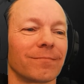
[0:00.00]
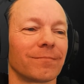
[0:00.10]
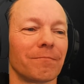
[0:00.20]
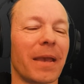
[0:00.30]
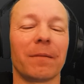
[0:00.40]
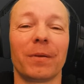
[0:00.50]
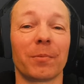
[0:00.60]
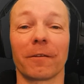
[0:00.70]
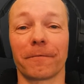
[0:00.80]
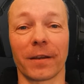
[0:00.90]
made
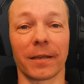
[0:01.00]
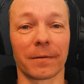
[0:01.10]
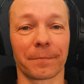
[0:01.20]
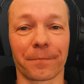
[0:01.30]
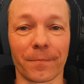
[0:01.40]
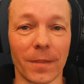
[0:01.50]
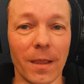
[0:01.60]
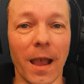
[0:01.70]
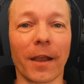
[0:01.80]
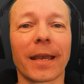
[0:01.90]
people afraid.
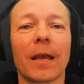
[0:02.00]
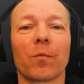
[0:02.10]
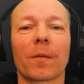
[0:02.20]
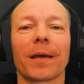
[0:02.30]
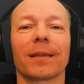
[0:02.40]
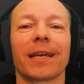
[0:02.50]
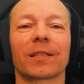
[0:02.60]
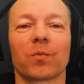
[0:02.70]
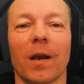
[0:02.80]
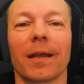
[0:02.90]
Okay, what about the
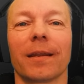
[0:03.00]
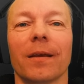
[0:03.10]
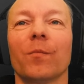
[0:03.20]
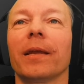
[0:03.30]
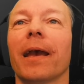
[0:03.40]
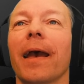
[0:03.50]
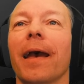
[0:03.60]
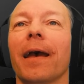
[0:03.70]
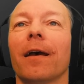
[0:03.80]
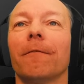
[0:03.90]
next one? We
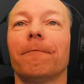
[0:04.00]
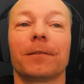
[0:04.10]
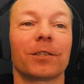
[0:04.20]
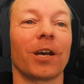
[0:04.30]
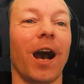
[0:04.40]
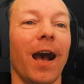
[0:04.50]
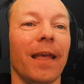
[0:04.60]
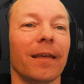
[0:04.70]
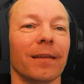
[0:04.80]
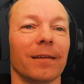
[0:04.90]
have
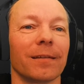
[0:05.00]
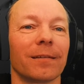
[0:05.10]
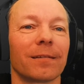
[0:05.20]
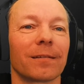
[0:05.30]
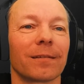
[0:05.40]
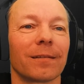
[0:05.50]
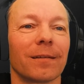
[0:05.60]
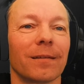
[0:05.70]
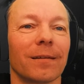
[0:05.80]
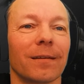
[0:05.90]
tired.
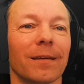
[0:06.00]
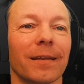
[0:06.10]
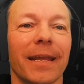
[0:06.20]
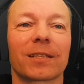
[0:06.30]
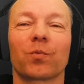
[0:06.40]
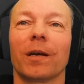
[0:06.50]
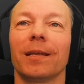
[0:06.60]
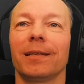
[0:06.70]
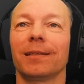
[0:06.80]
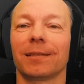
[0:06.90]
Next one
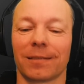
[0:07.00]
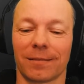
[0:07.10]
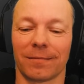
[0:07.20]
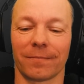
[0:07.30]
is,